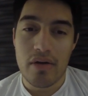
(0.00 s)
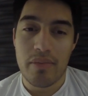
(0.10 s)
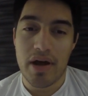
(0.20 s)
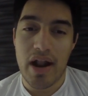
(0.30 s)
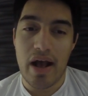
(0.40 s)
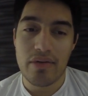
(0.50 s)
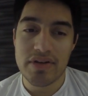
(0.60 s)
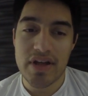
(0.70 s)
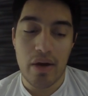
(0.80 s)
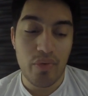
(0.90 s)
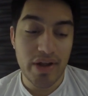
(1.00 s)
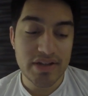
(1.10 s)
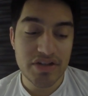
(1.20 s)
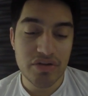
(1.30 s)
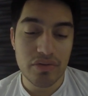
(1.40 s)
But I
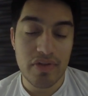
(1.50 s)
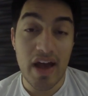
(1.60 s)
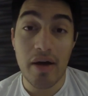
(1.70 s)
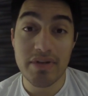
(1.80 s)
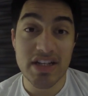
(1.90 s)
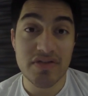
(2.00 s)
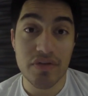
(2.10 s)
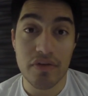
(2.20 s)
went to the help desk for